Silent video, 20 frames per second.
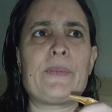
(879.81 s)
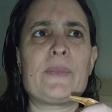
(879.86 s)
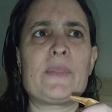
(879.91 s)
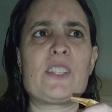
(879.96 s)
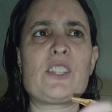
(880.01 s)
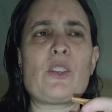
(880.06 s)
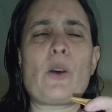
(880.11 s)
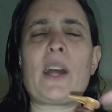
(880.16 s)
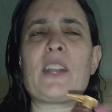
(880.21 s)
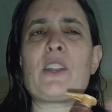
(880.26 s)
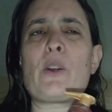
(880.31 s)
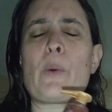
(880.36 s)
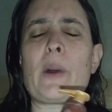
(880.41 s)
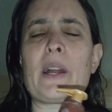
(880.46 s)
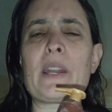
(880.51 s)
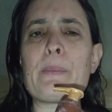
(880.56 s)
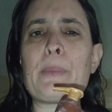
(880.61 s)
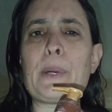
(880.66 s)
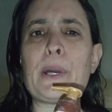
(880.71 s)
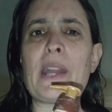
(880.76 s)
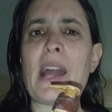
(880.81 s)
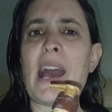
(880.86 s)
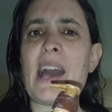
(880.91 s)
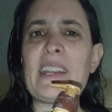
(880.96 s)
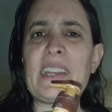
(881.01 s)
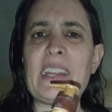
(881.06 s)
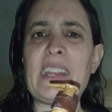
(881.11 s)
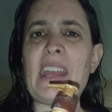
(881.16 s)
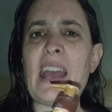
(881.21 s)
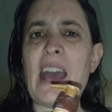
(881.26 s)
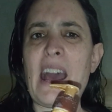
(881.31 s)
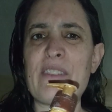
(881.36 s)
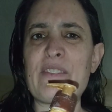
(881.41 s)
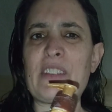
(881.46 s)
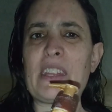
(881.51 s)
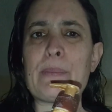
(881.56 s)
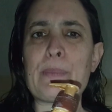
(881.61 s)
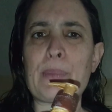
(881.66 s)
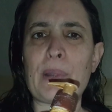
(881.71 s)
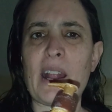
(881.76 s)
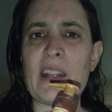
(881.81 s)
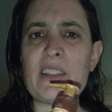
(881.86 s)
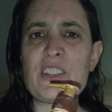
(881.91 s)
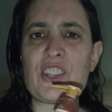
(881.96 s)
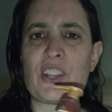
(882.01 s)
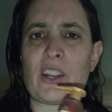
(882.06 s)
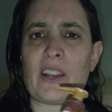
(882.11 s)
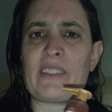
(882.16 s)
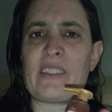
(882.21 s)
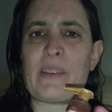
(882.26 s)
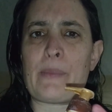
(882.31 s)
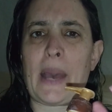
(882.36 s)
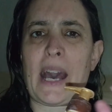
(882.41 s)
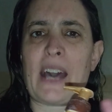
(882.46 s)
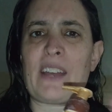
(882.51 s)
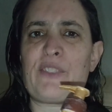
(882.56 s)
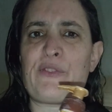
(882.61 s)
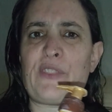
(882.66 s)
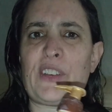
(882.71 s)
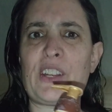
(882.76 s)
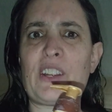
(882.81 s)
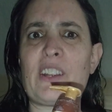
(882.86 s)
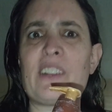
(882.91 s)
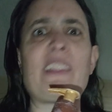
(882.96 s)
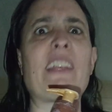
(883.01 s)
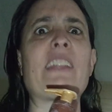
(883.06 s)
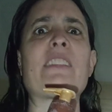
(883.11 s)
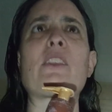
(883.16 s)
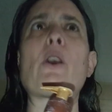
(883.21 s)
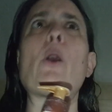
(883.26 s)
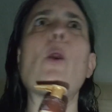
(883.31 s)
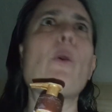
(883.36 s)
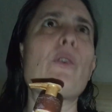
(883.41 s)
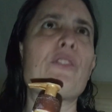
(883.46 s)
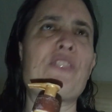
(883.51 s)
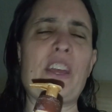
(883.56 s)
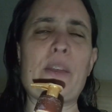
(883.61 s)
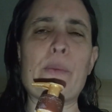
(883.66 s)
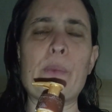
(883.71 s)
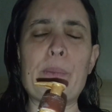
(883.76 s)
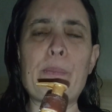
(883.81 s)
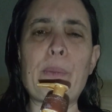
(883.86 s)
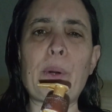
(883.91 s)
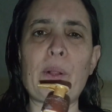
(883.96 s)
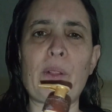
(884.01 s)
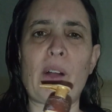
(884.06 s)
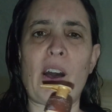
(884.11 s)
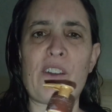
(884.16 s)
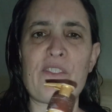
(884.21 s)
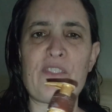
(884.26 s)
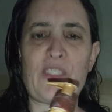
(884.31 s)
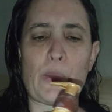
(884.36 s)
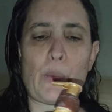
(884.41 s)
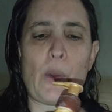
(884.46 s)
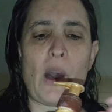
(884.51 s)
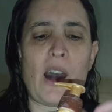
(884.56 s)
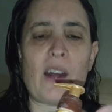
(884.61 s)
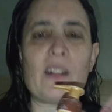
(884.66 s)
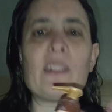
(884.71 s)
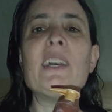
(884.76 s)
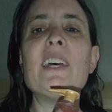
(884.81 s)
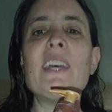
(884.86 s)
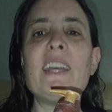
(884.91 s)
So I don't want to put any heavy pressure on the bath fitter that the whole thing would pull off the wall,